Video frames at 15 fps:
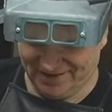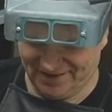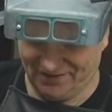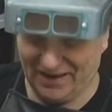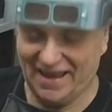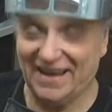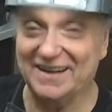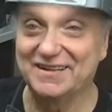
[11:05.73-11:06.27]

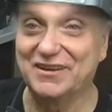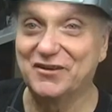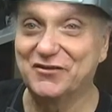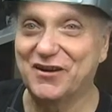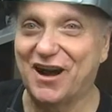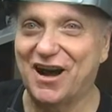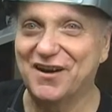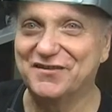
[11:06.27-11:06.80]
had enough
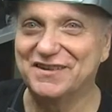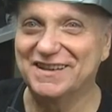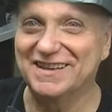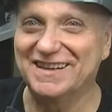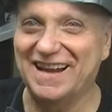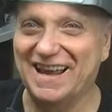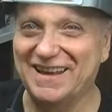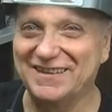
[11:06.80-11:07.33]
coffee
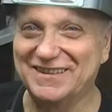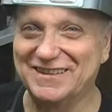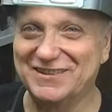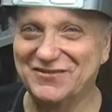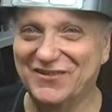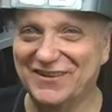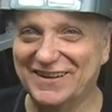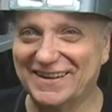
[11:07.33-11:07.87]
today, this
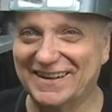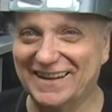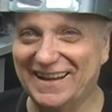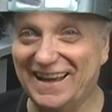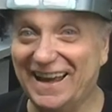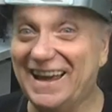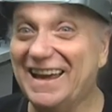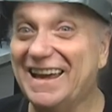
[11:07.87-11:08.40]
morning.
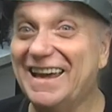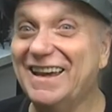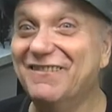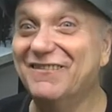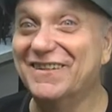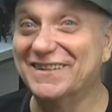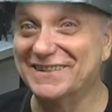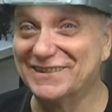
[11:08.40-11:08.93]
It
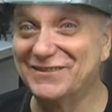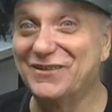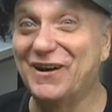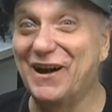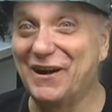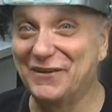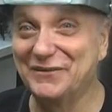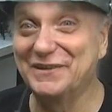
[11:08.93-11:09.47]
was
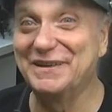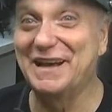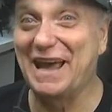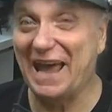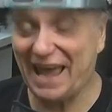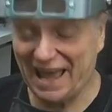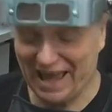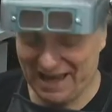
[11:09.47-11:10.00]
12 and a
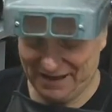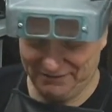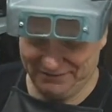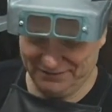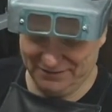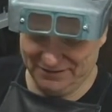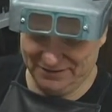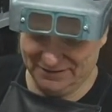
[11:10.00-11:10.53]
half.